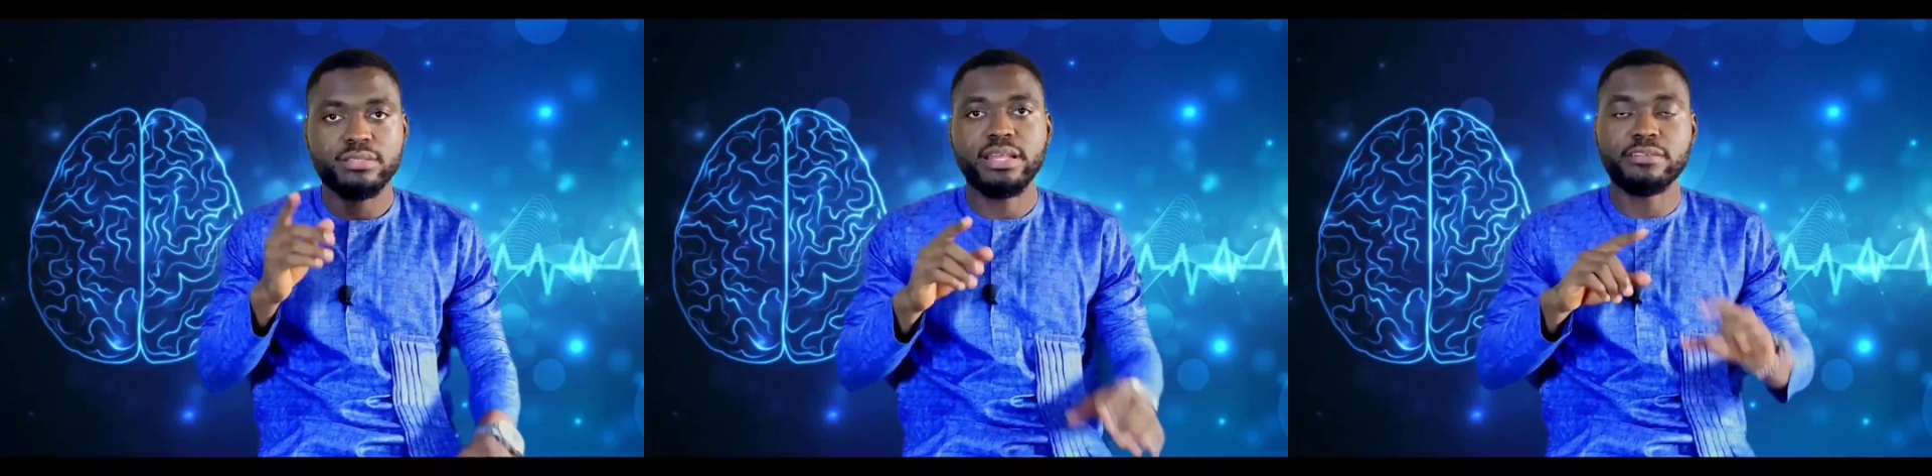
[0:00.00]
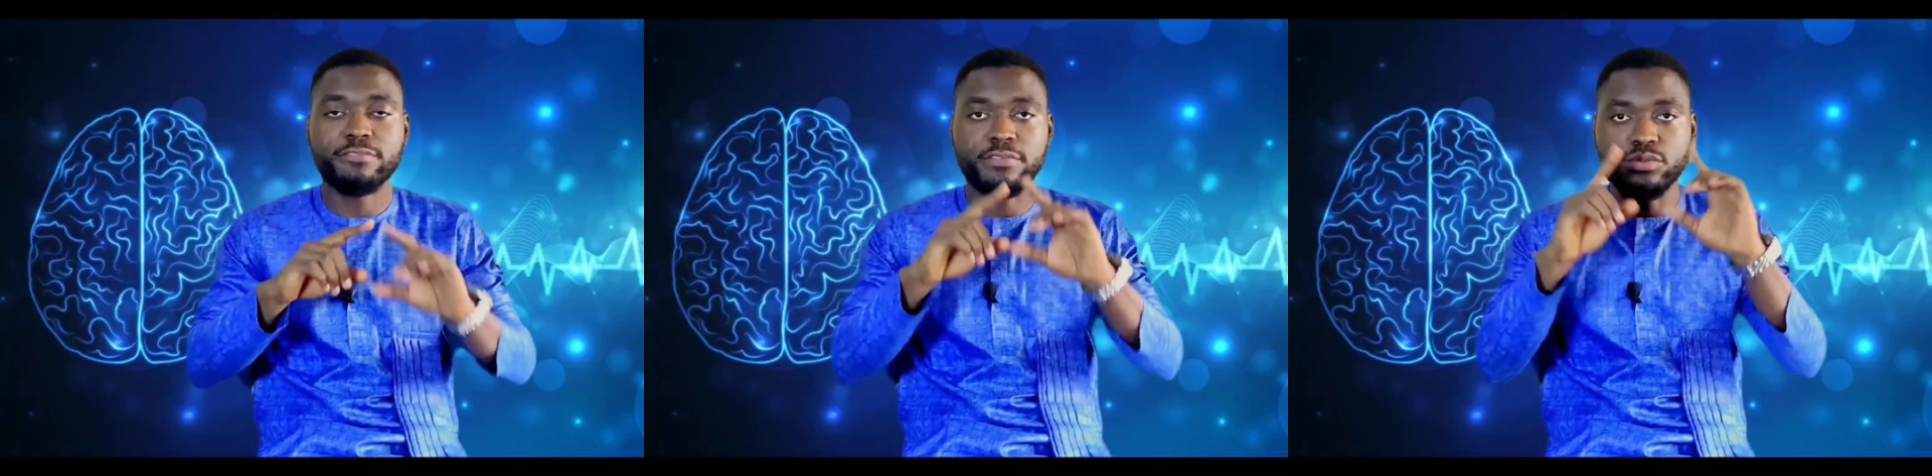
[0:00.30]

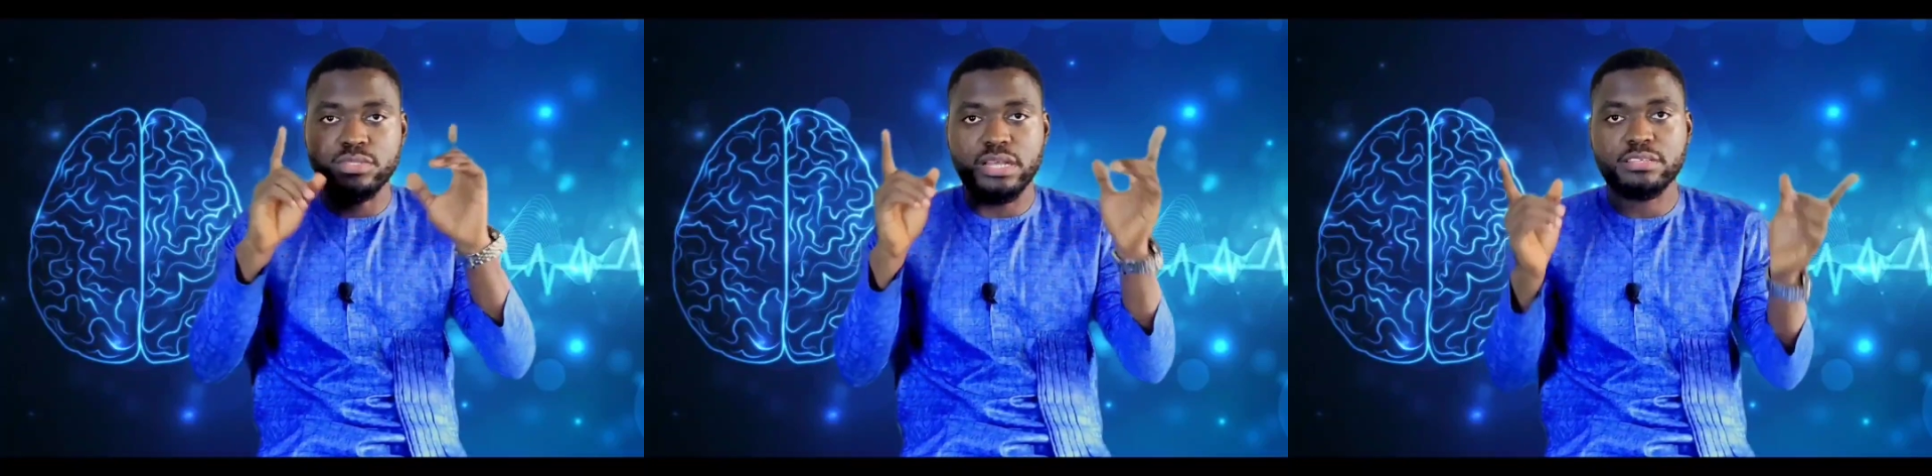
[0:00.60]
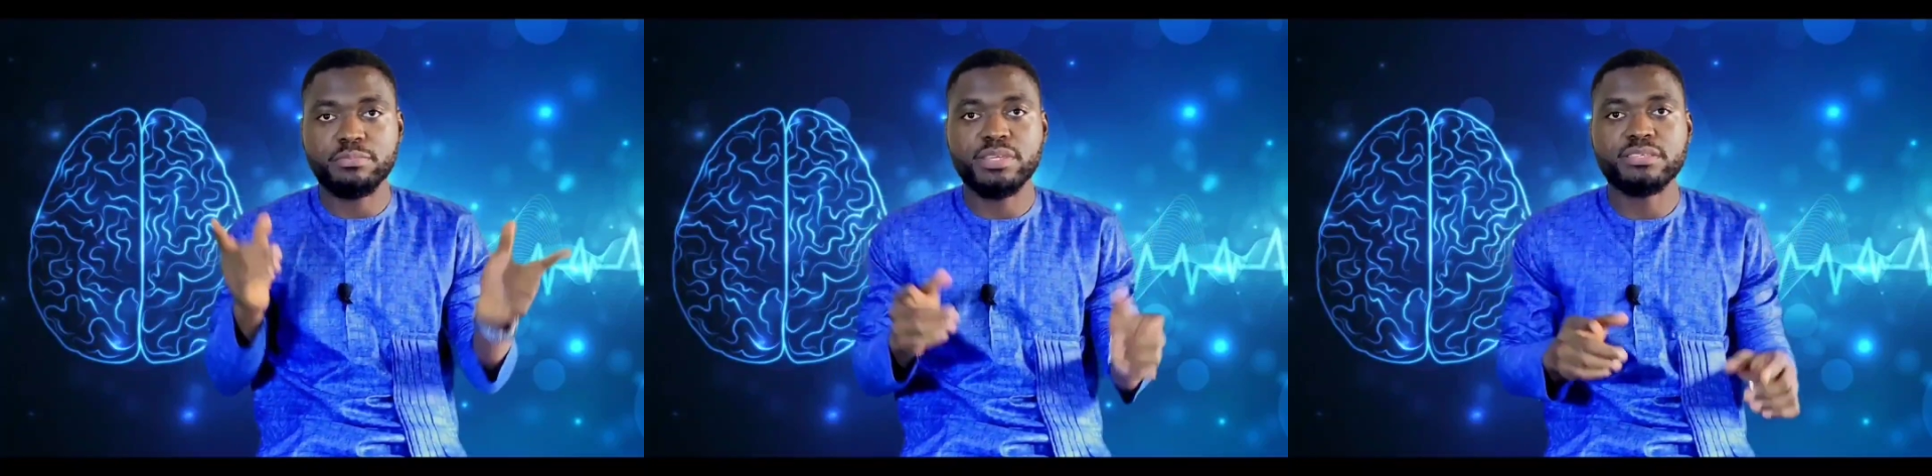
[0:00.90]
that fills
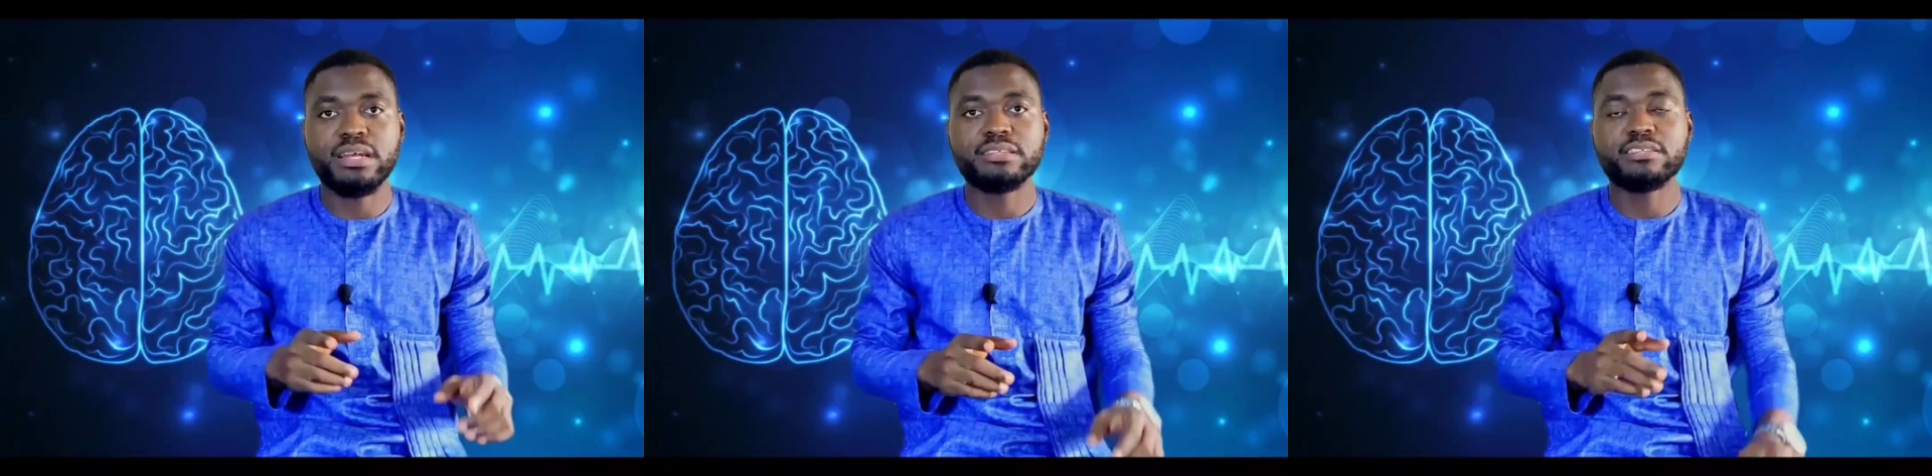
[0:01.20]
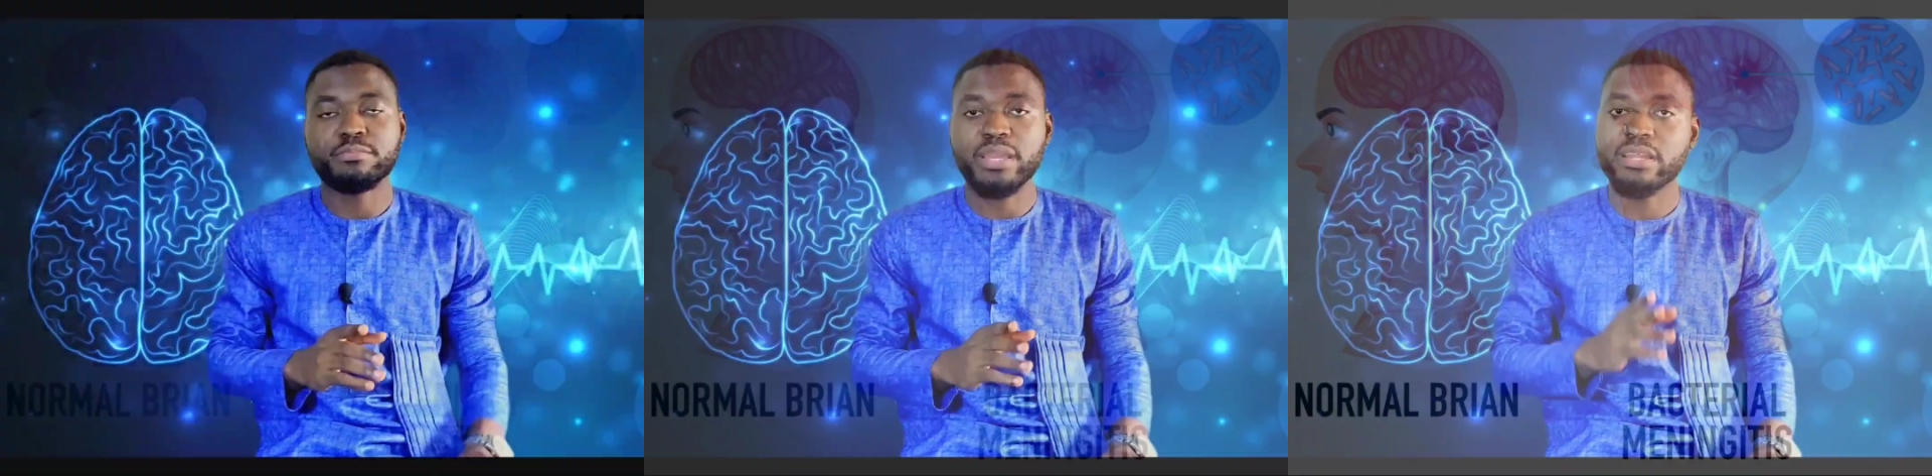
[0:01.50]
that space. That's
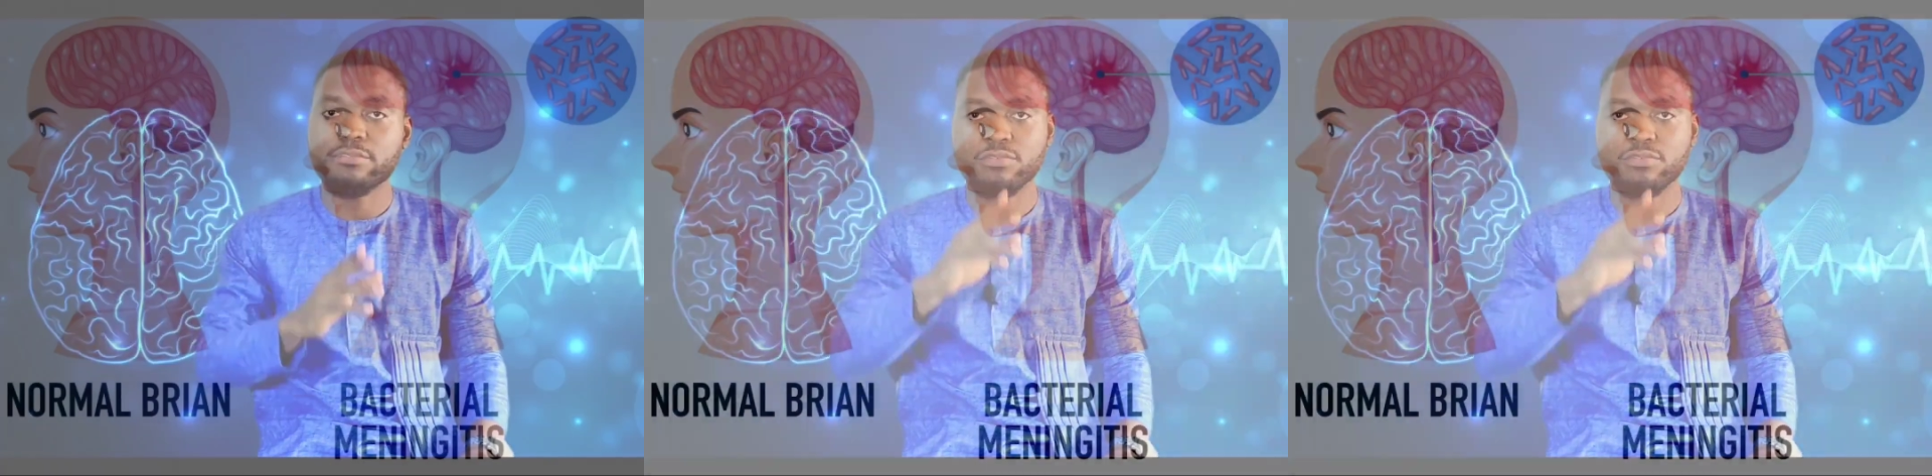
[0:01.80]
the spinal